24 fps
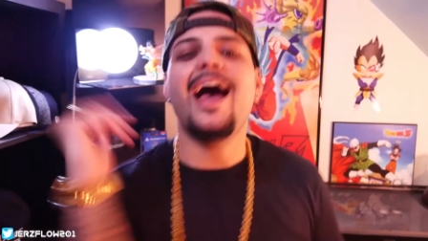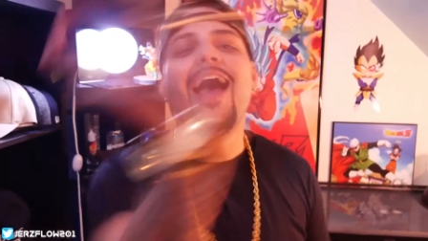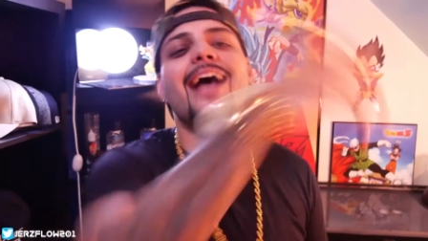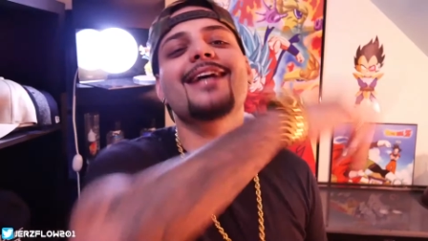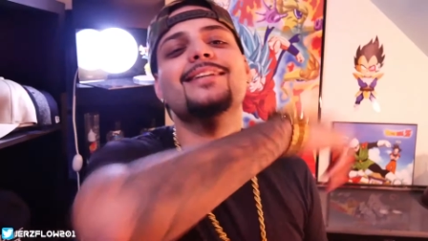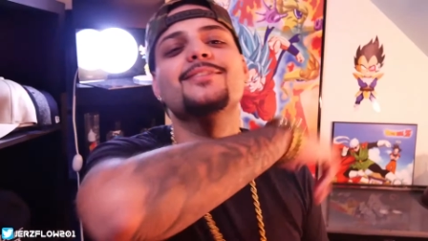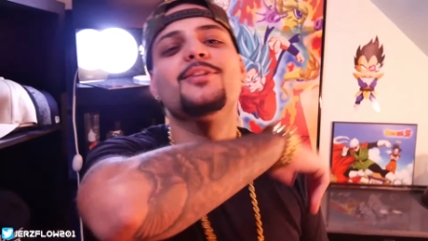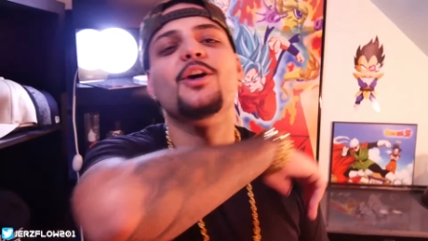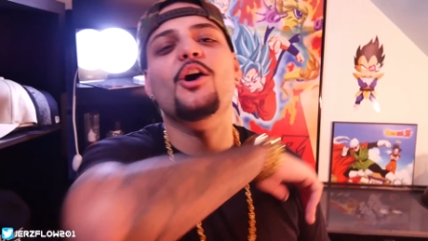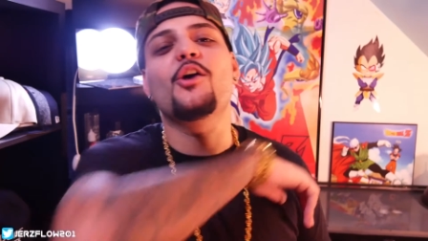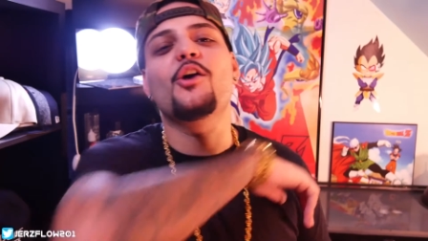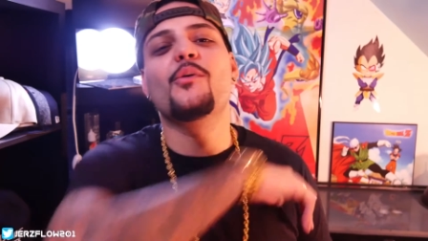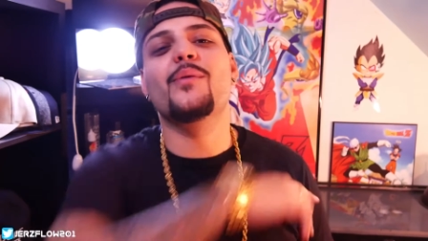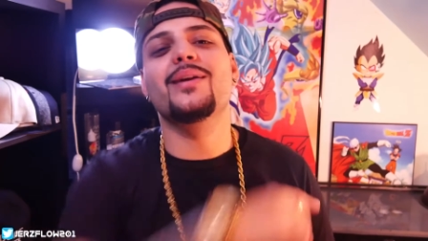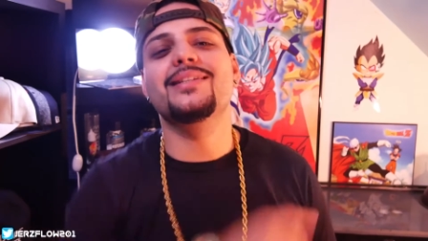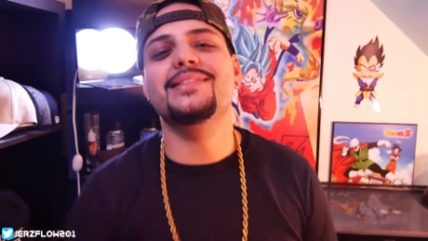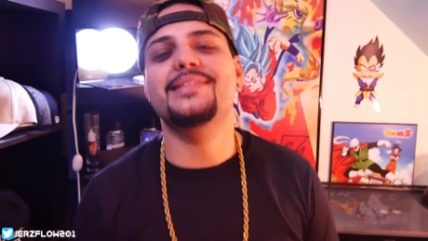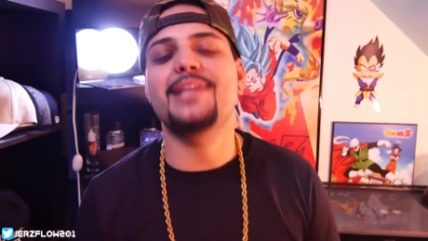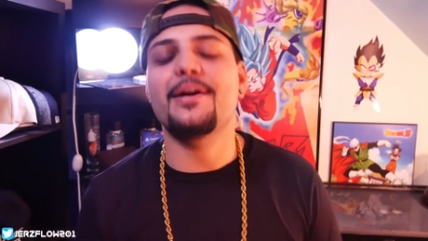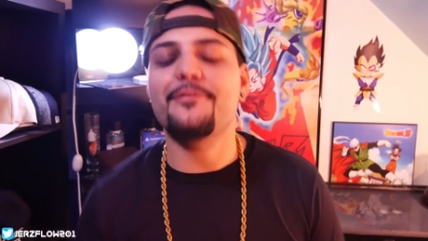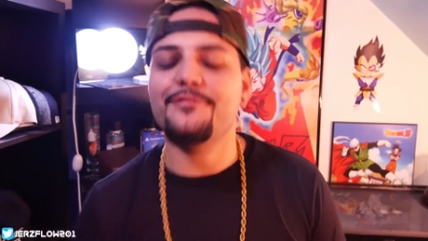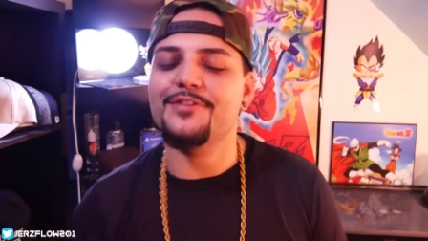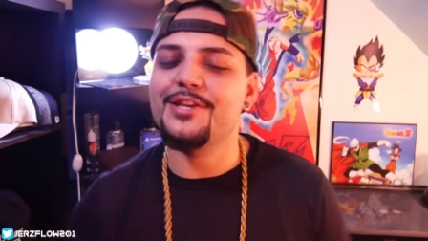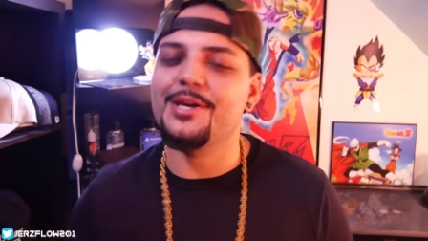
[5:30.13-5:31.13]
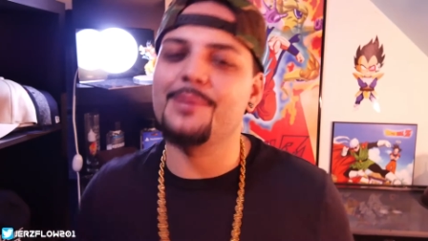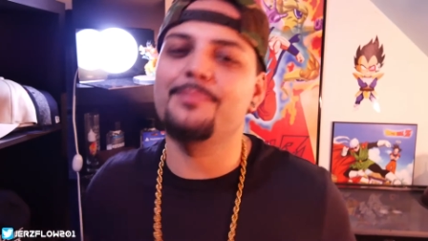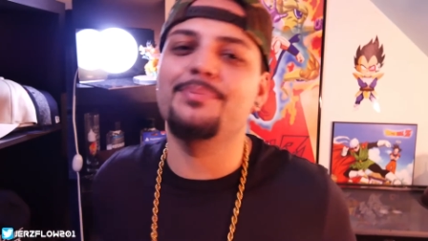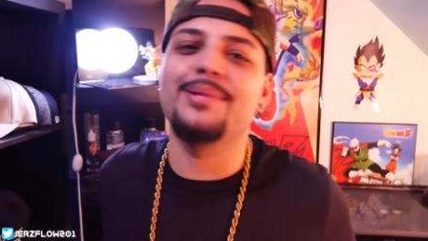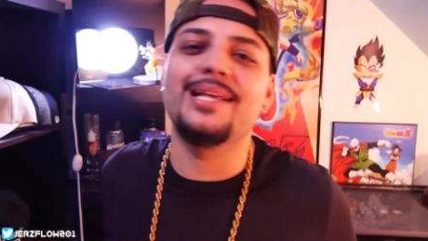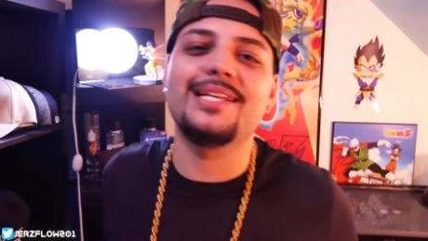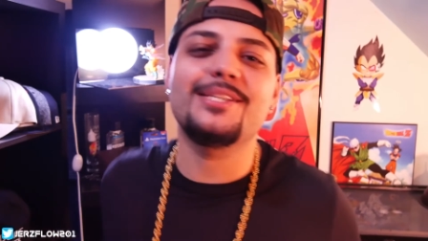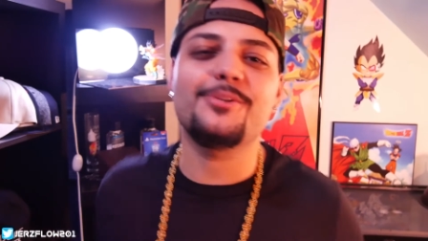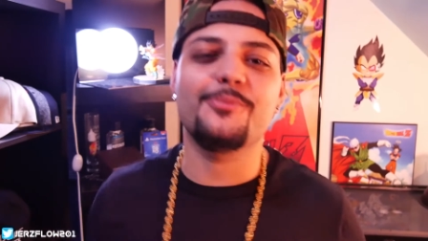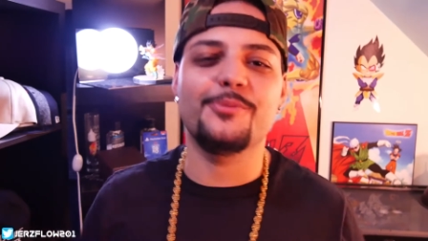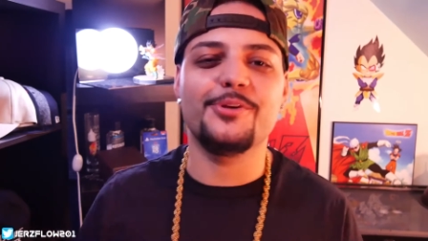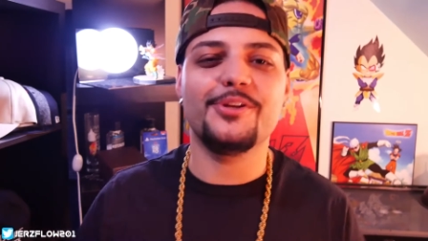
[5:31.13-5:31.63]
As always, definitely a
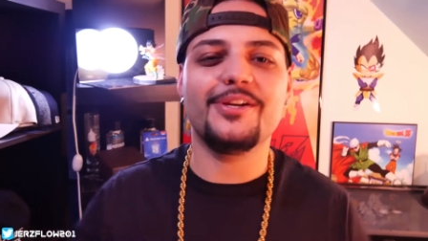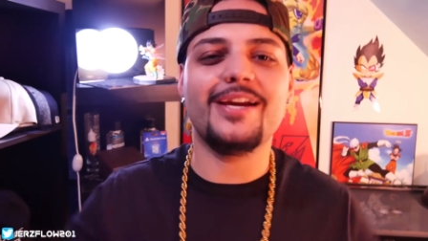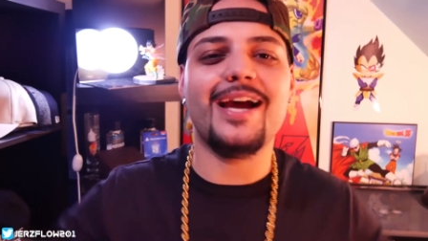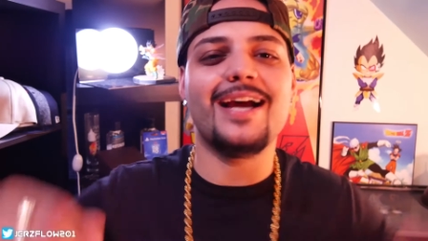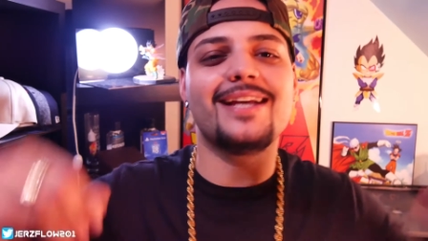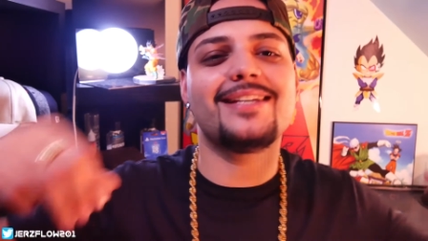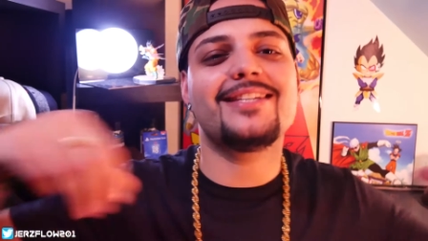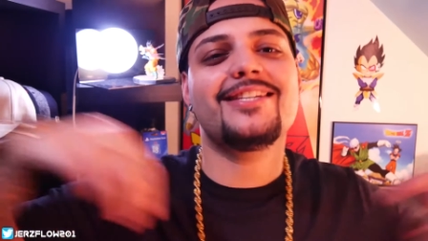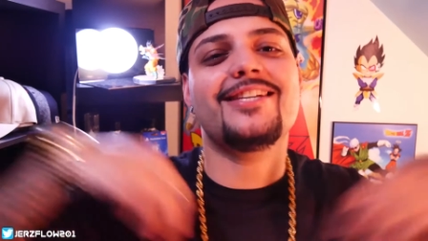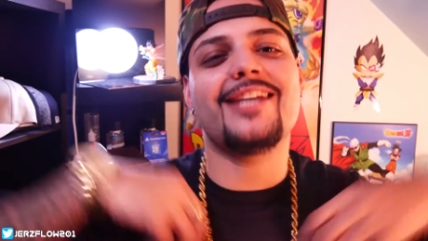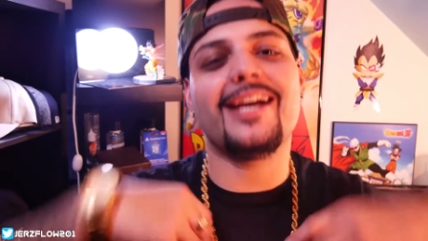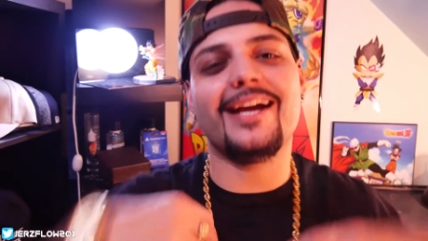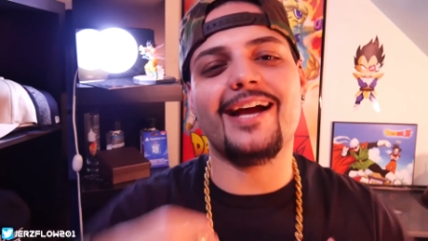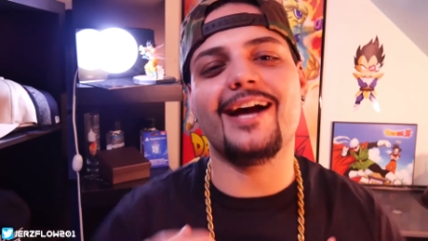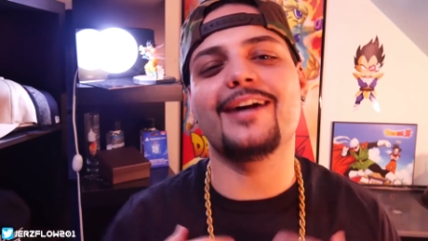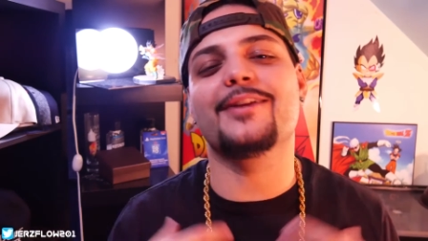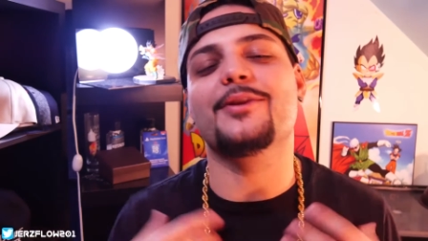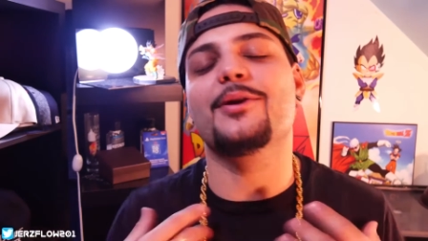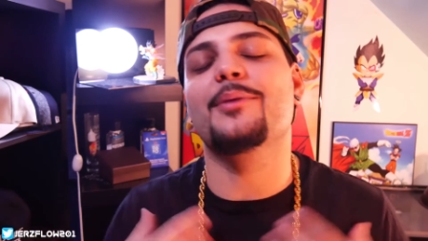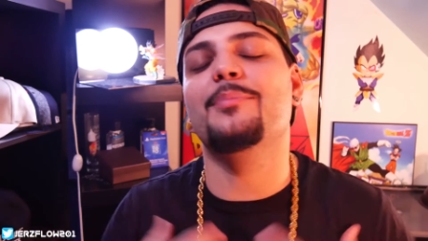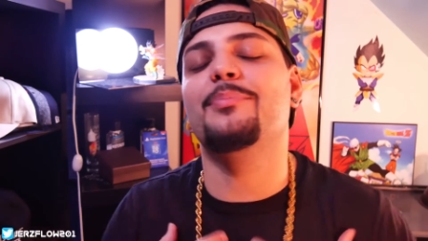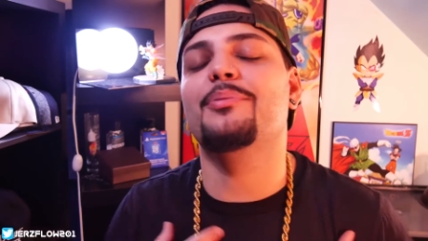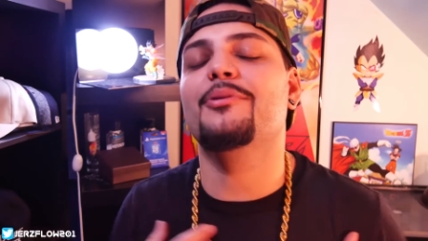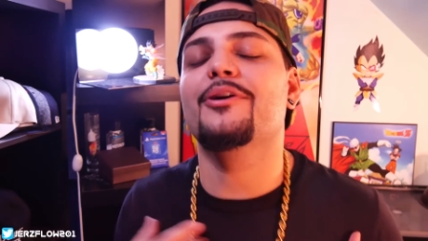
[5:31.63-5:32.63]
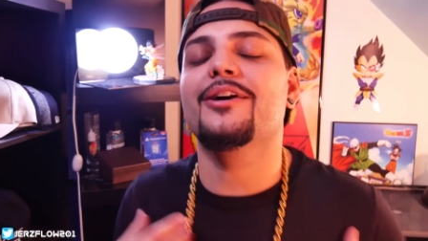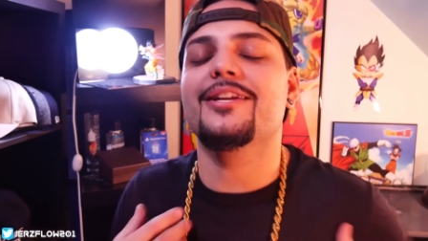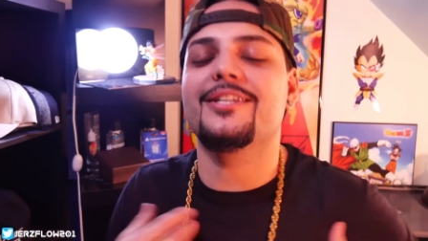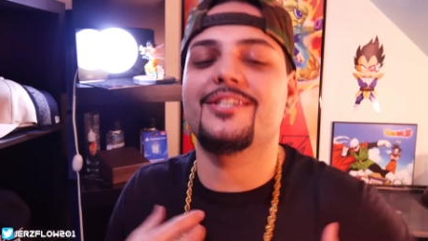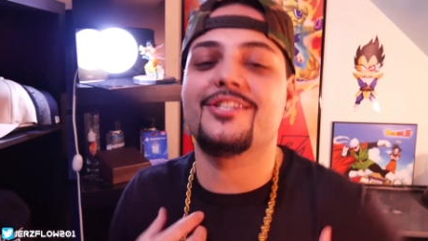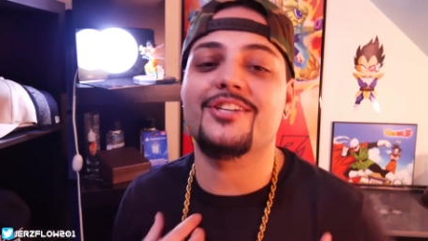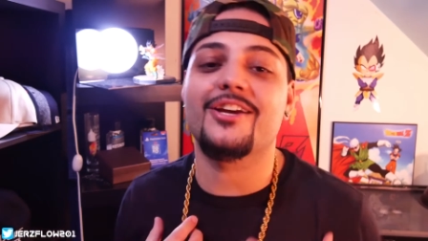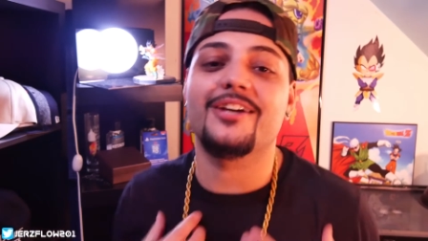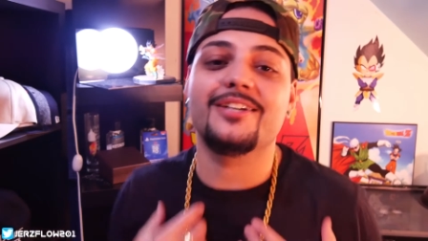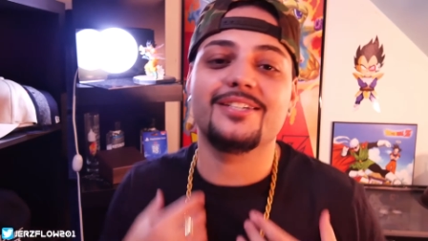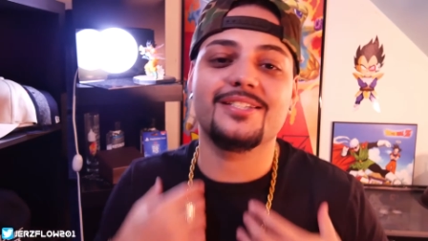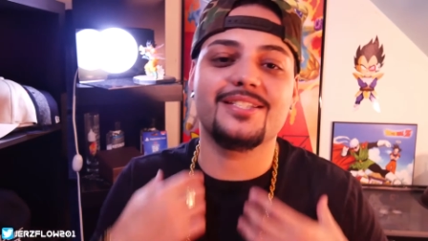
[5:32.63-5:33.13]
blessing when you guys check out your boy
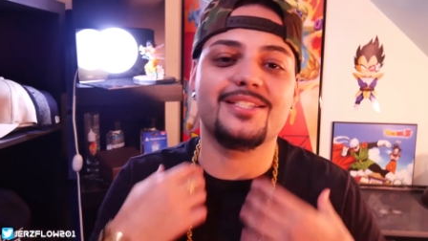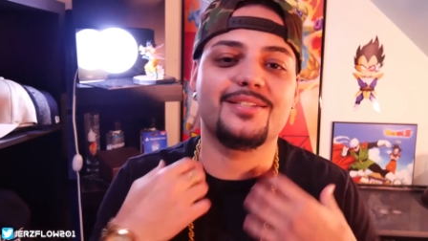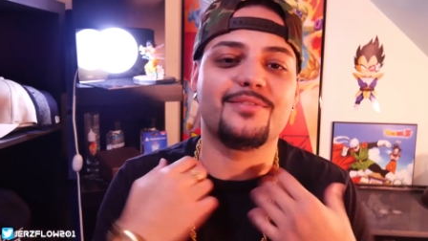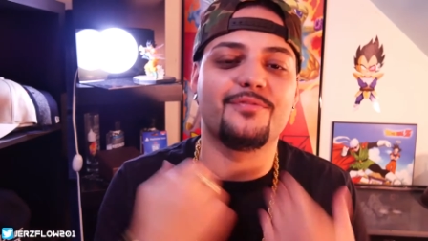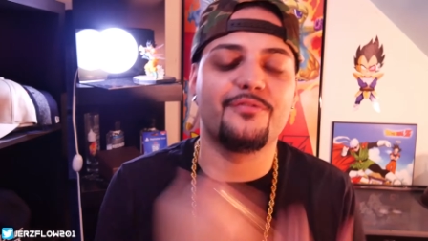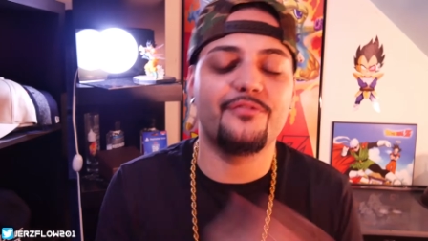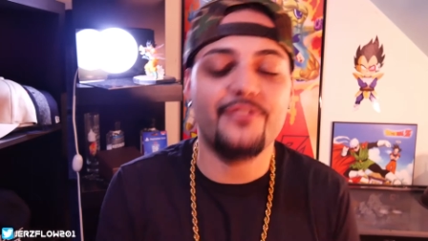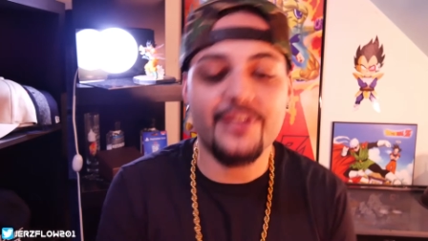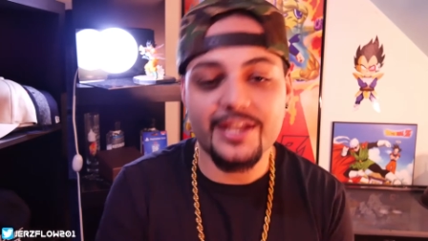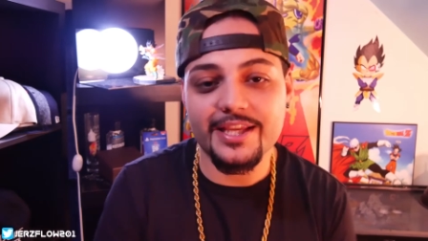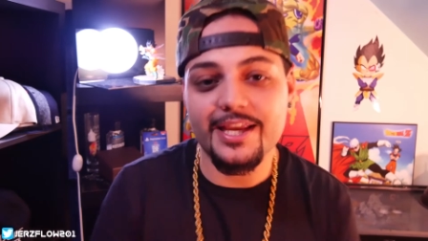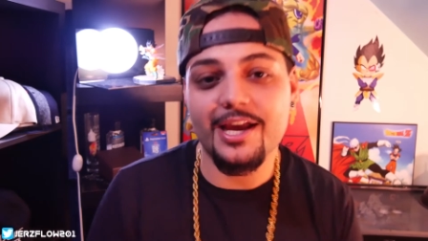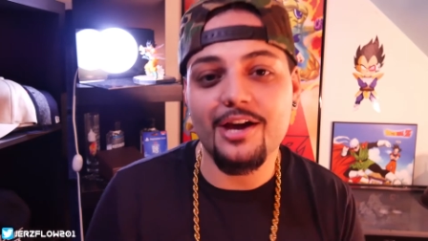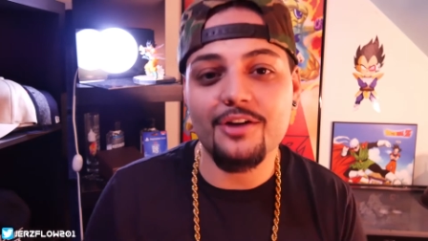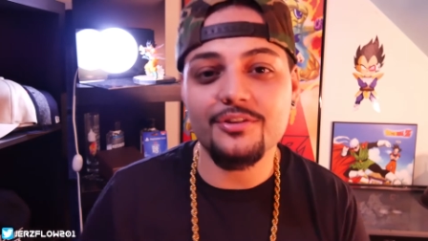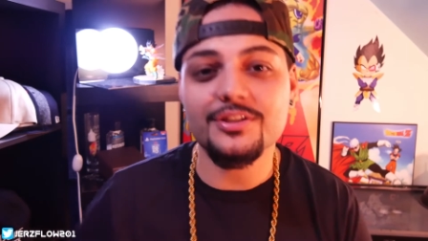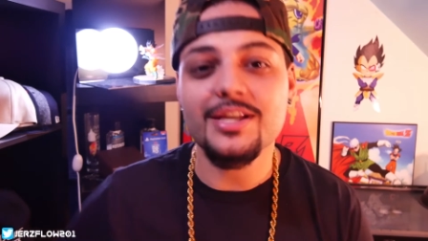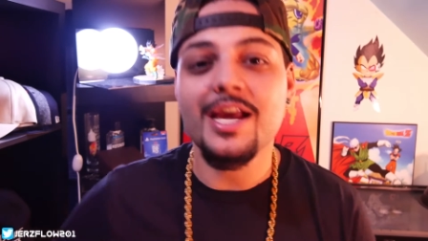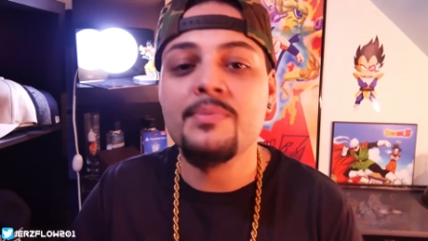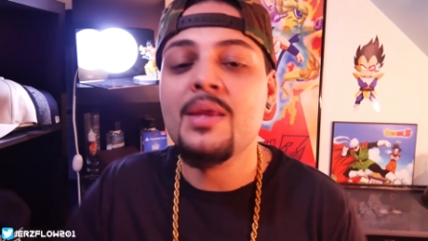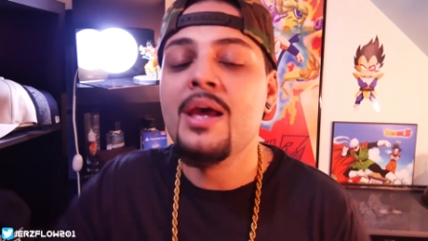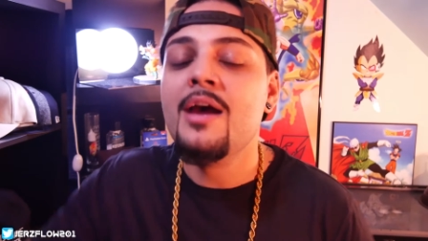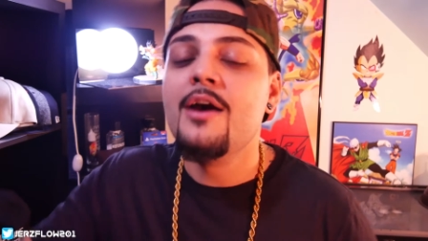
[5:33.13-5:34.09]
Jerz's videos.